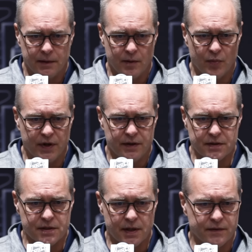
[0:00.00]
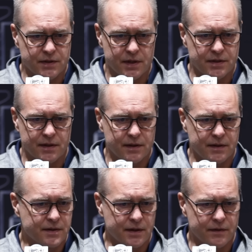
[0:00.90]
The The breathing stuff's just good
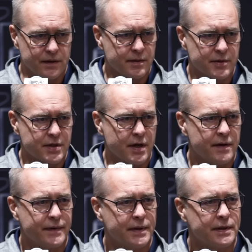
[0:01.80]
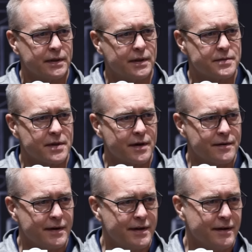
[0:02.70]
because I drink too much coffee. It keeps the
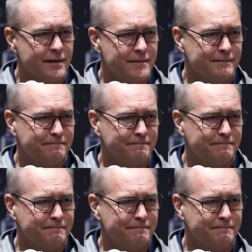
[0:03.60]
heart rate down.